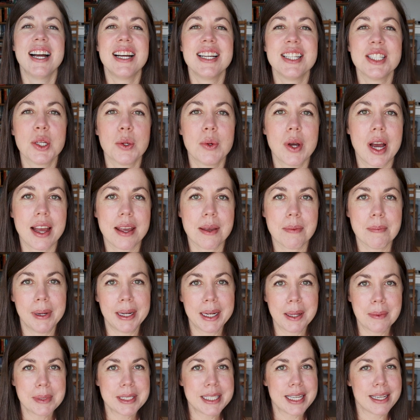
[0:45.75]
So hi, my
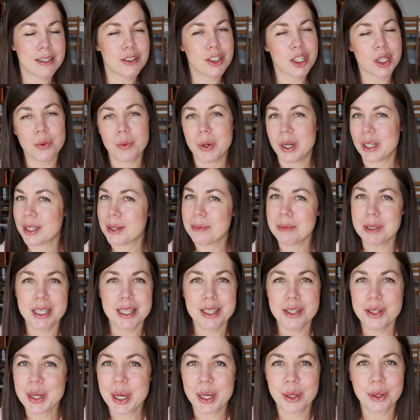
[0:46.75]
name is Angie. Welcome to
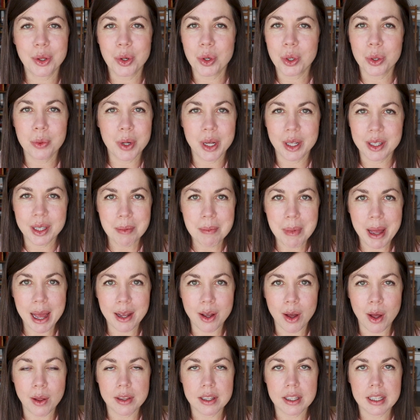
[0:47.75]
the channel, or welcome
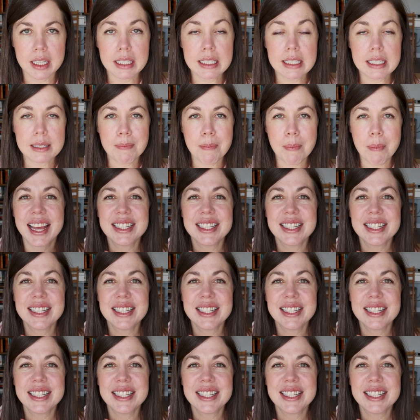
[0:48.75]
back, all the things.